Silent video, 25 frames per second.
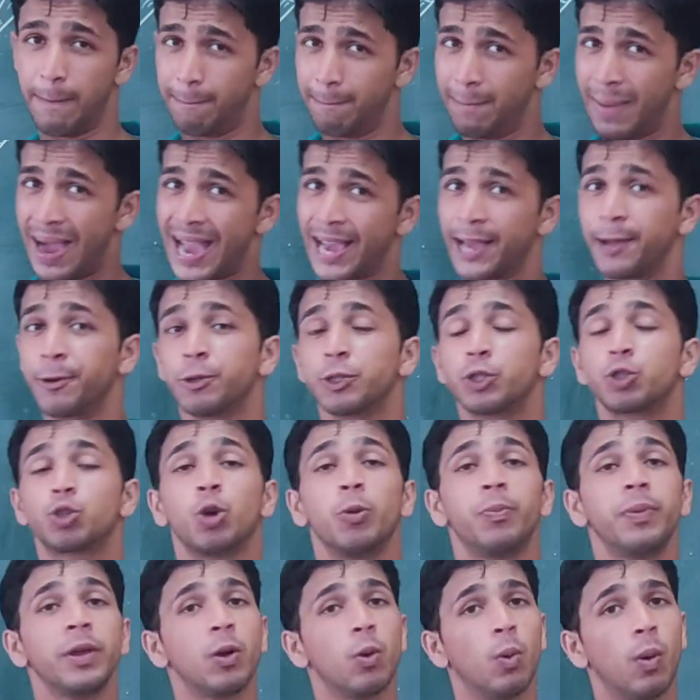
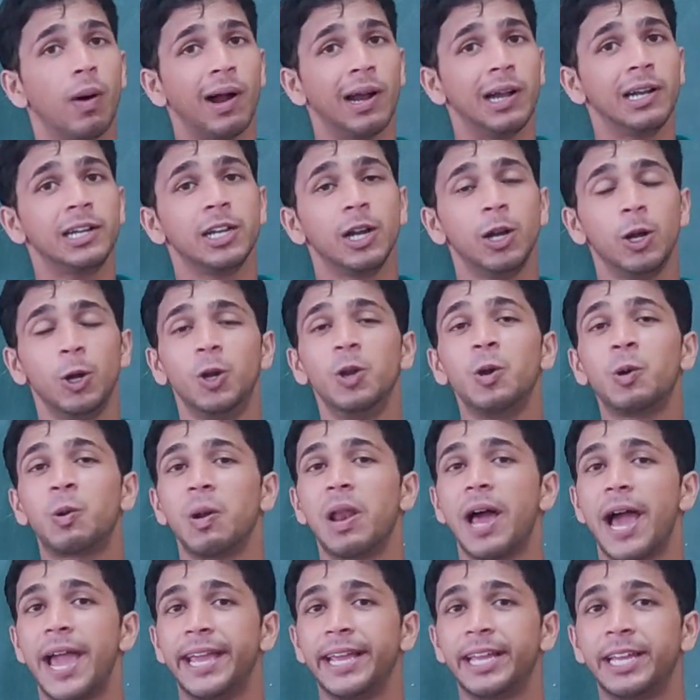microscopic world look
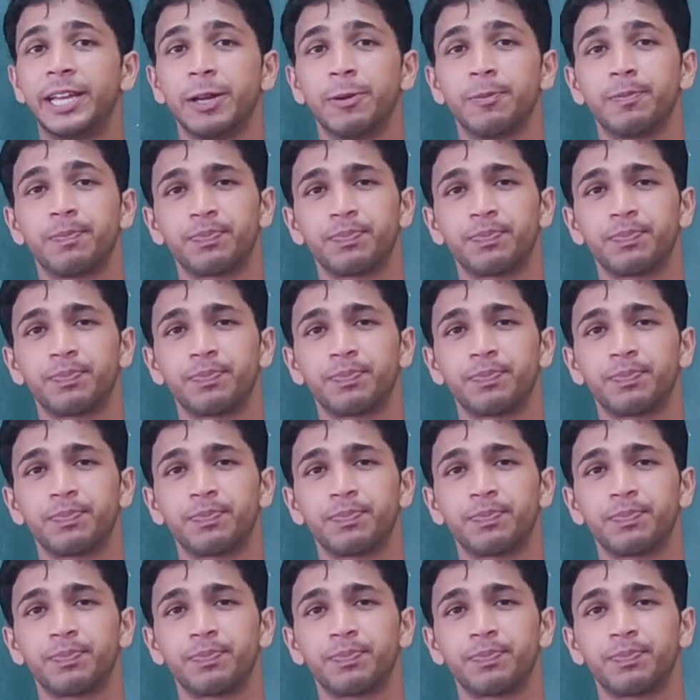like.